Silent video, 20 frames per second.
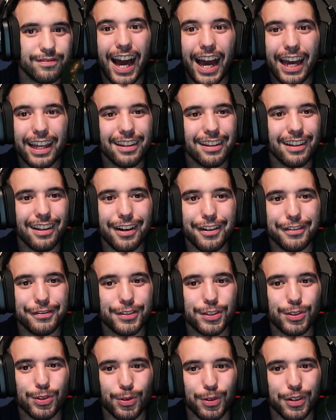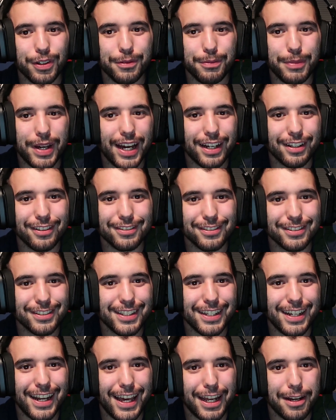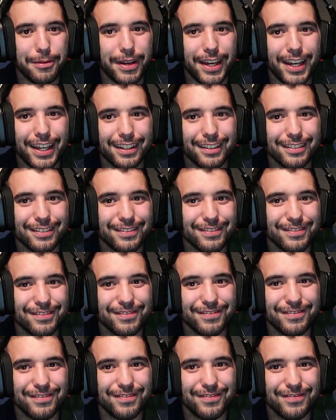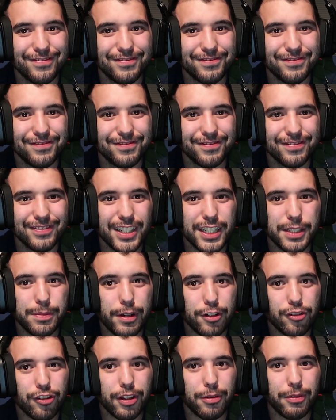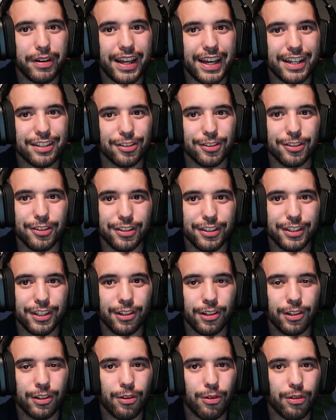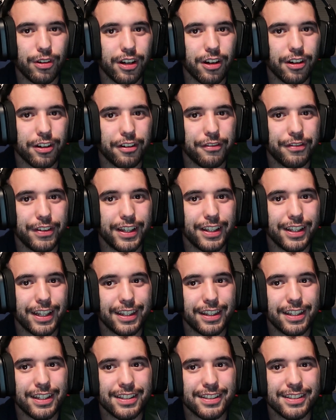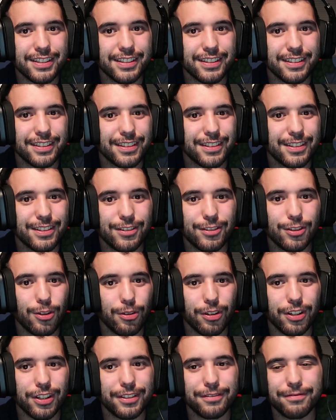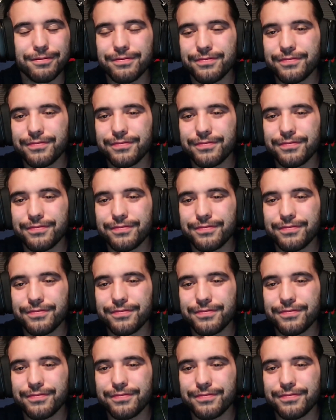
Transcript: I love sword battles in anime. Especially when it has good choreography like this. It's so good.